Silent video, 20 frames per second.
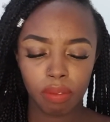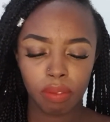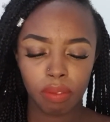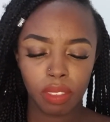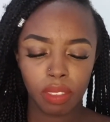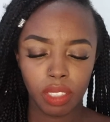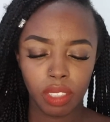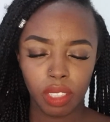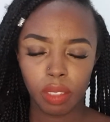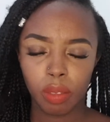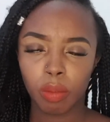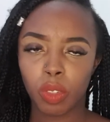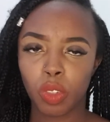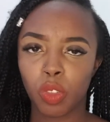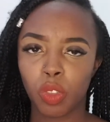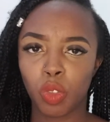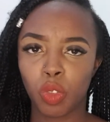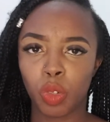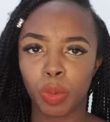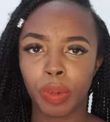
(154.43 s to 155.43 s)

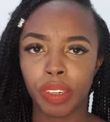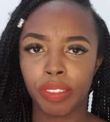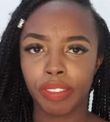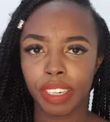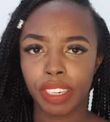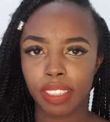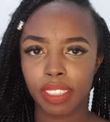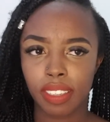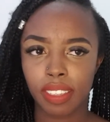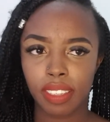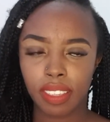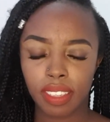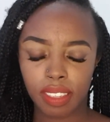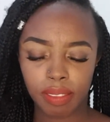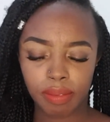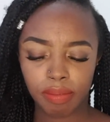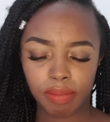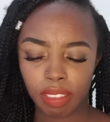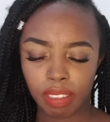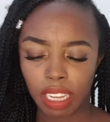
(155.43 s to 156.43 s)
Stupid
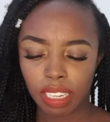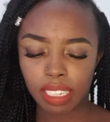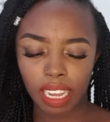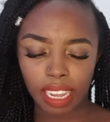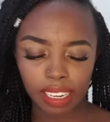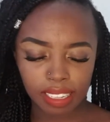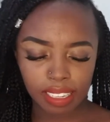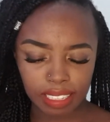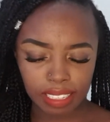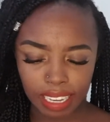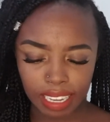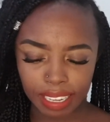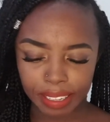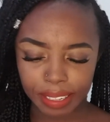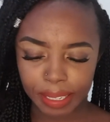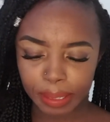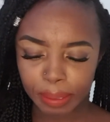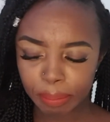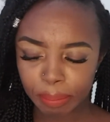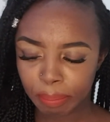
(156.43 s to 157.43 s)
friends. Atani Saidi.